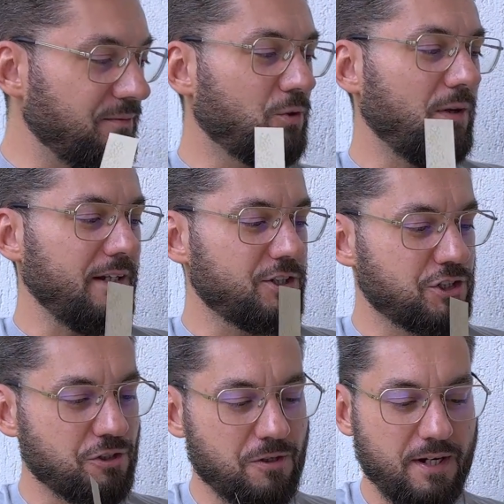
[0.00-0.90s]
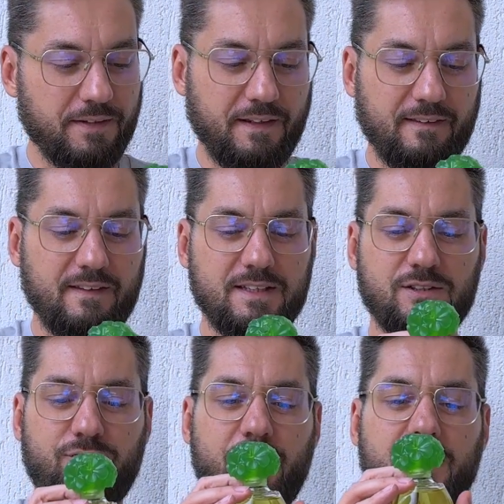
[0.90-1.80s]
quite sure that this
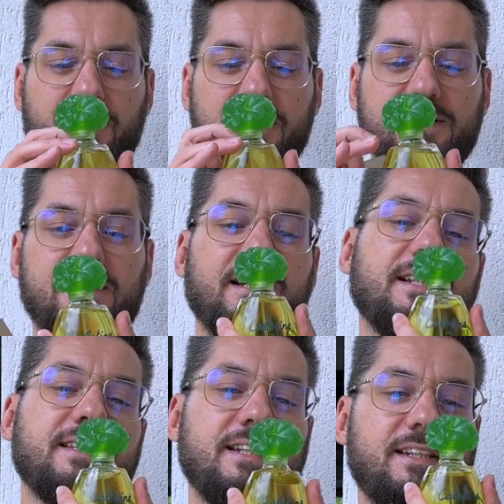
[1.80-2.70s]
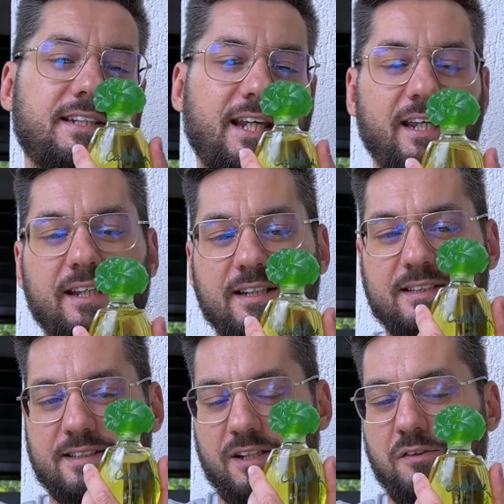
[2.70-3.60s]
fragrance doesn't take
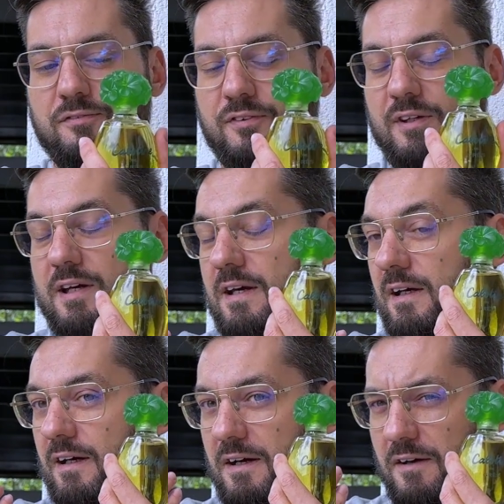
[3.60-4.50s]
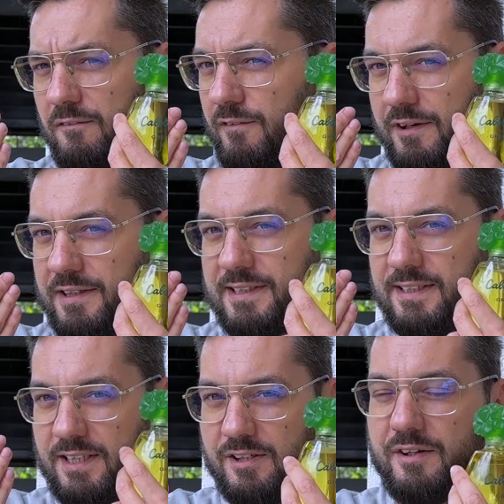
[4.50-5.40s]
itself very
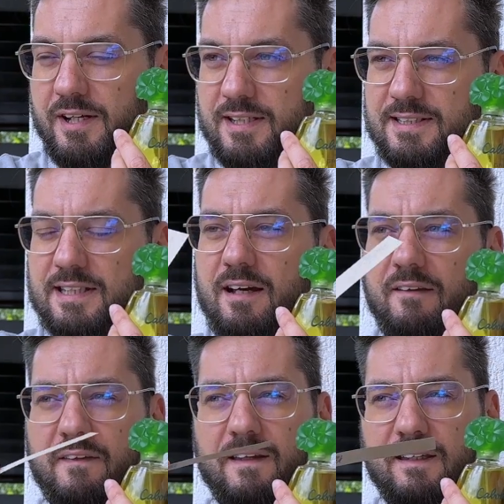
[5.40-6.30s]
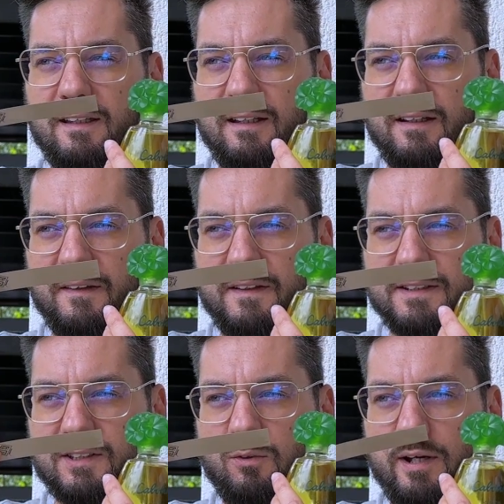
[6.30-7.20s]
serious. I think
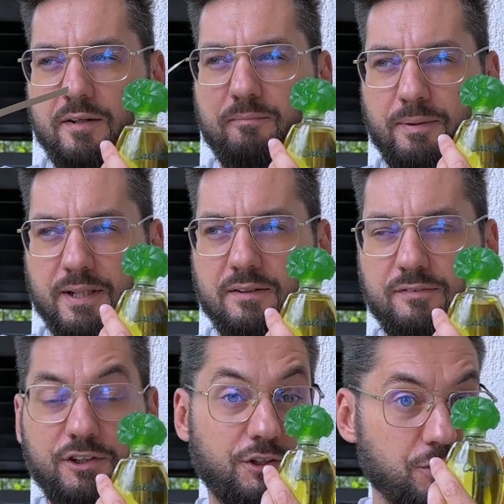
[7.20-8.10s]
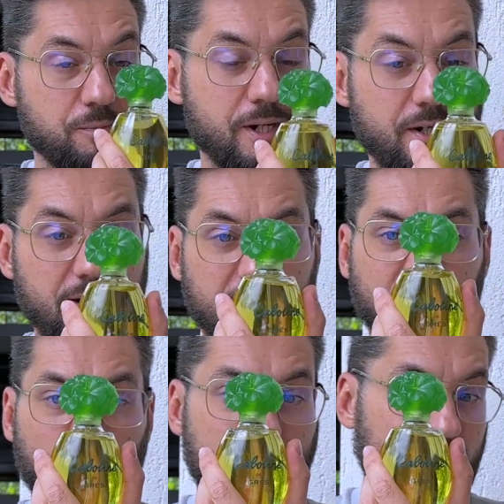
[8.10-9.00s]
there's quite a bit of humor in
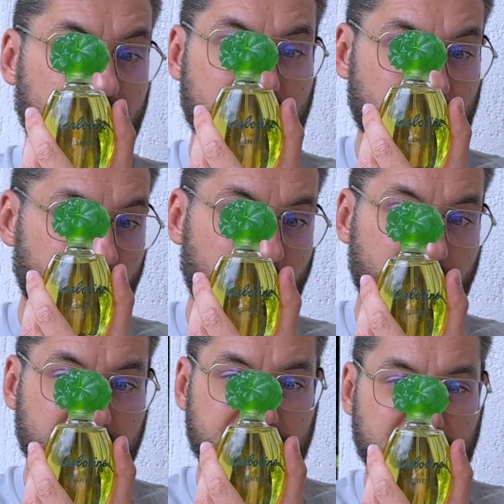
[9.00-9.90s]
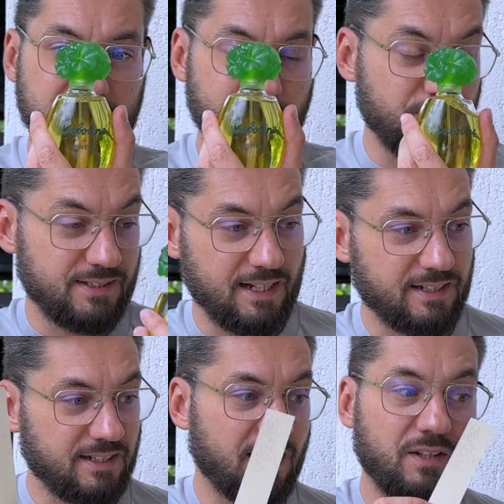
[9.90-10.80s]
the way this fragrance is
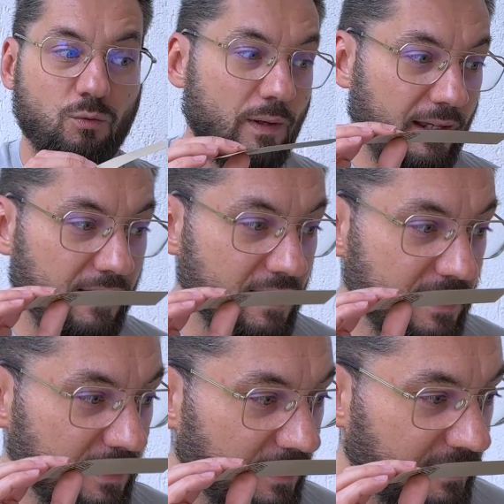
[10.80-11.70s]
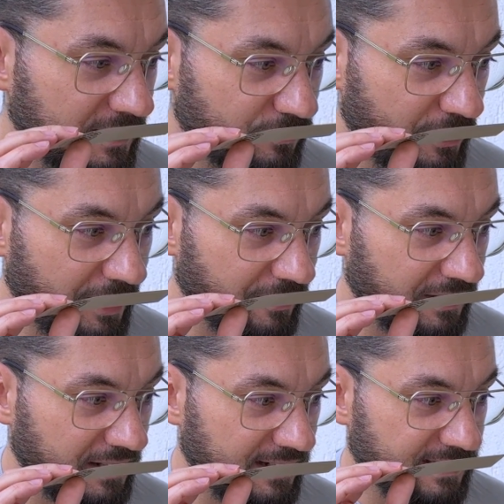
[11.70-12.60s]
presented and the way this
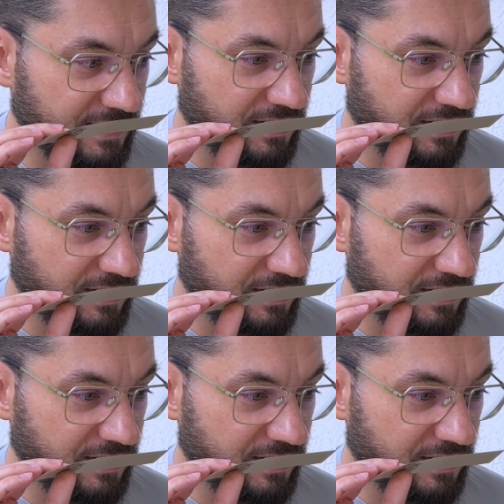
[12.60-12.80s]
fragrance is